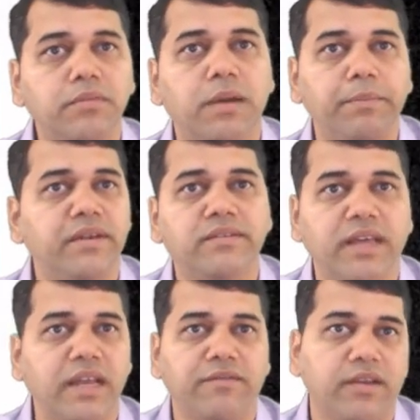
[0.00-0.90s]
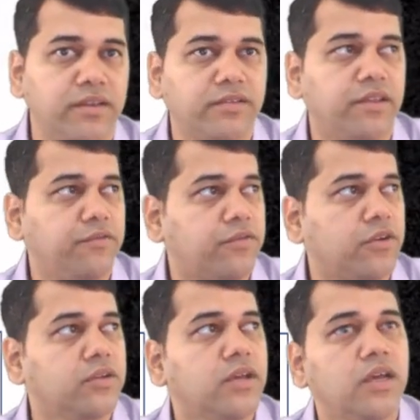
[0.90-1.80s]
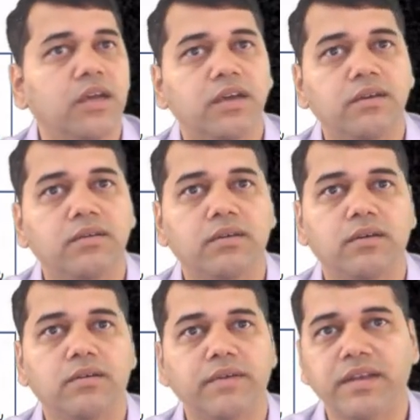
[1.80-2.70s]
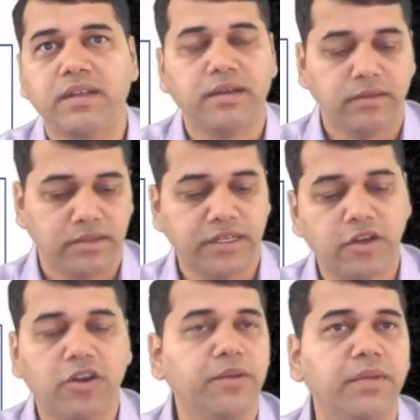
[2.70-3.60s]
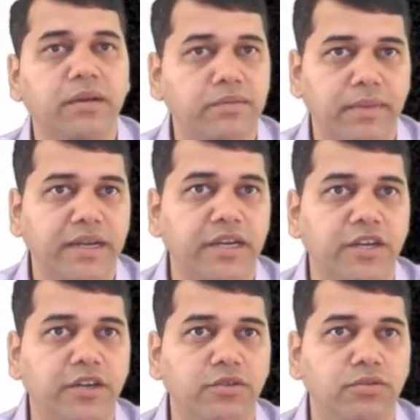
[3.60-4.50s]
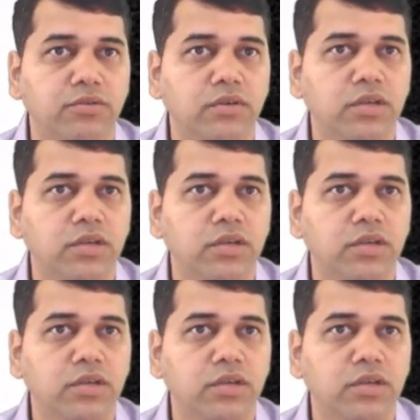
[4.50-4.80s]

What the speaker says: Companies can have, say, for when internal audit becomes mandatory to you,